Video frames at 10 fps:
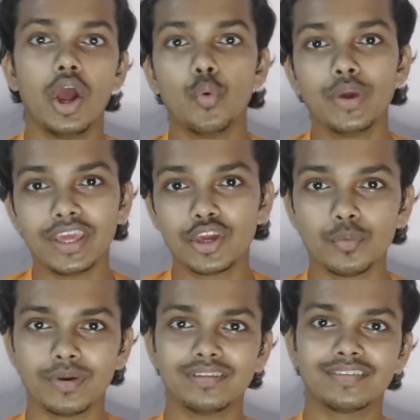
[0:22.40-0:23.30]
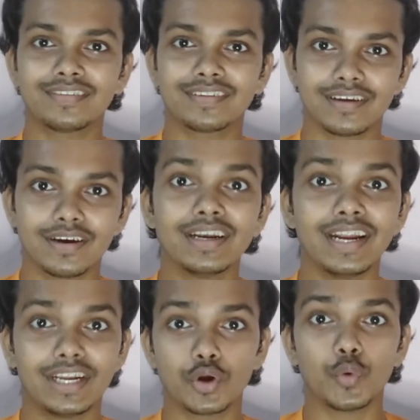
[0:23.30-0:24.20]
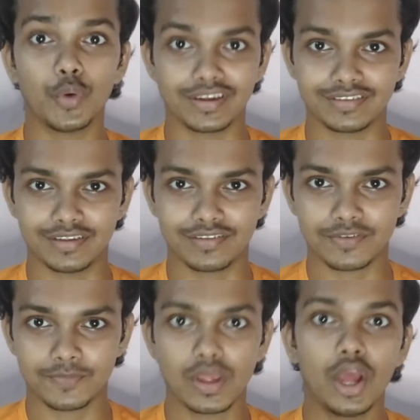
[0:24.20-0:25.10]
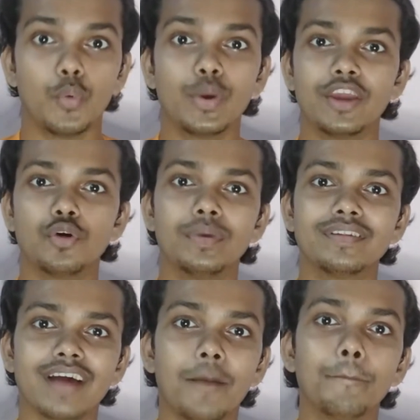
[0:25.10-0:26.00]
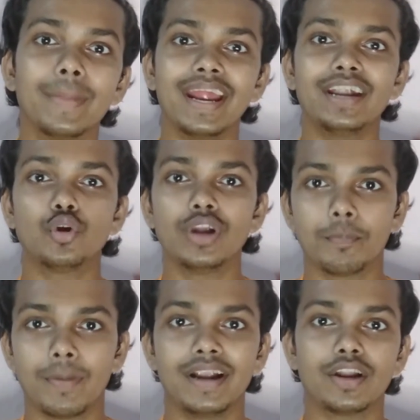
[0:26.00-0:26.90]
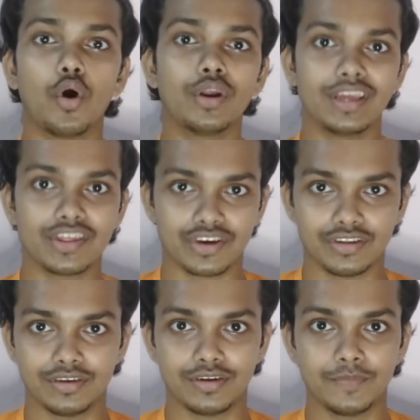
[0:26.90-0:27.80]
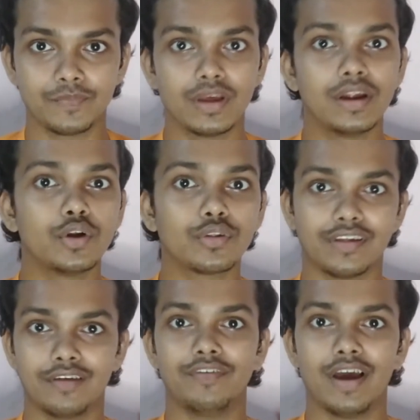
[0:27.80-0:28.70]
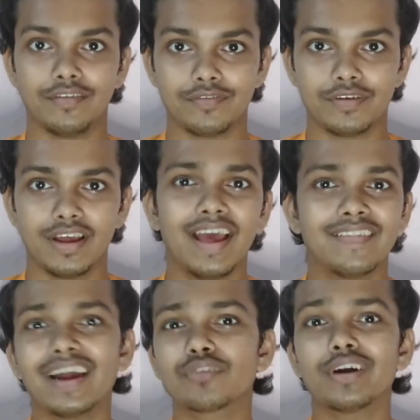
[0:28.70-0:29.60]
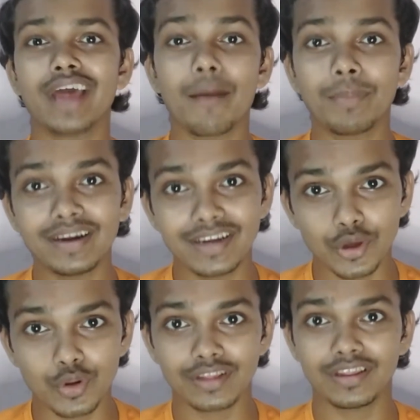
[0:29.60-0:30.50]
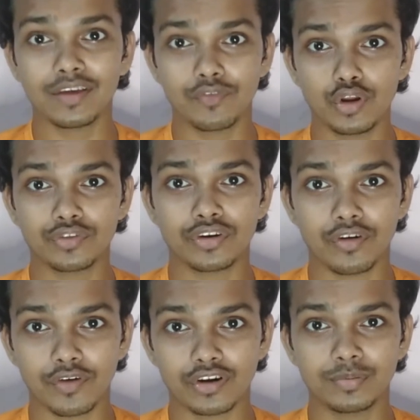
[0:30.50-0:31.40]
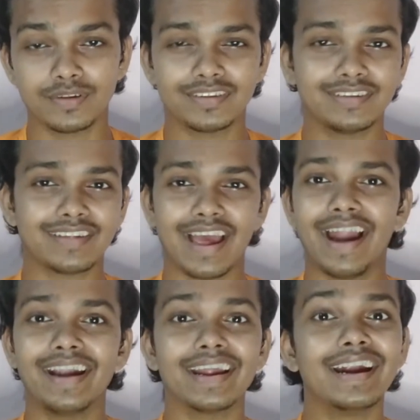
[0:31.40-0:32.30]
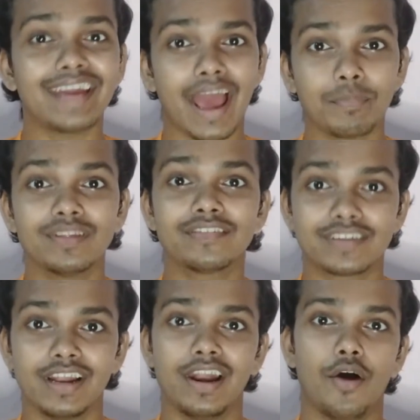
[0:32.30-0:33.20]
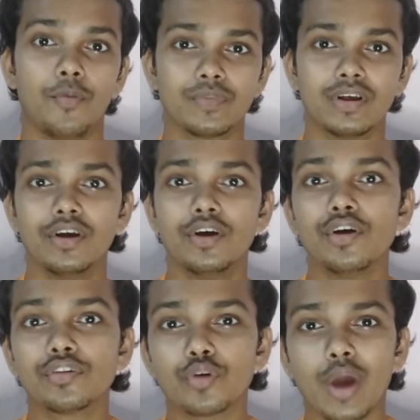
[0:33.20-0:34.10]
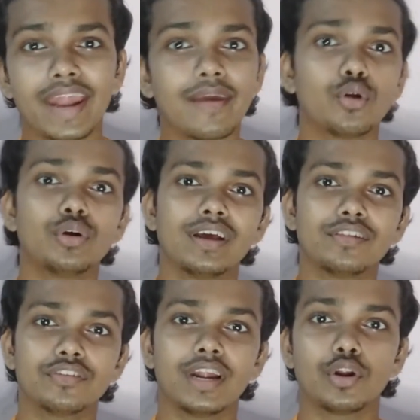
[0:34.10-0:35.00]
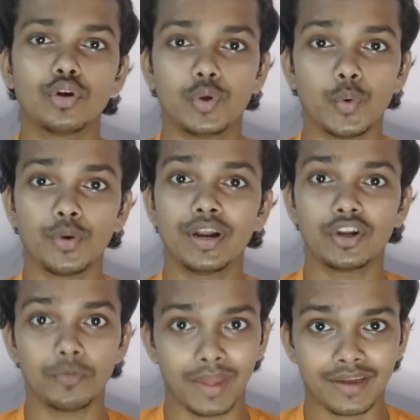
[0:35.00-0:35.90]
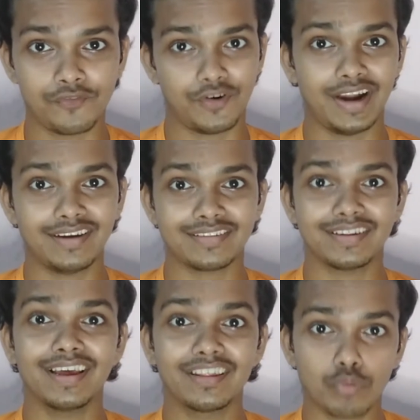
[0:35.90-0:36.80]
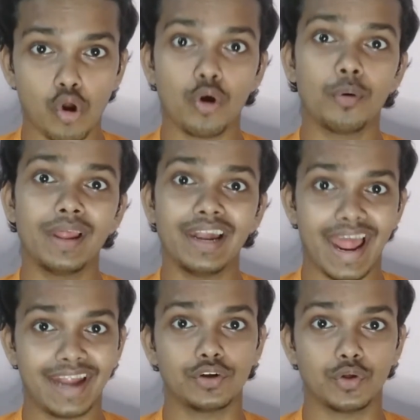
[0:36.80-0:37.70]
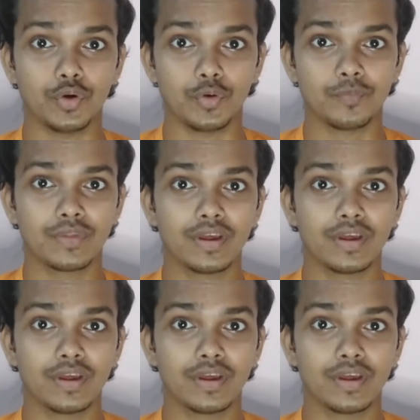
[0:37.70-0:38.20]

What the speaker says: We humans need to coexist. We humans are made to depend on each other to survive. That's what happened during the evolution of our species, and it happens still now. So anyone who tells you that you don't need to make friends is probably lying to you.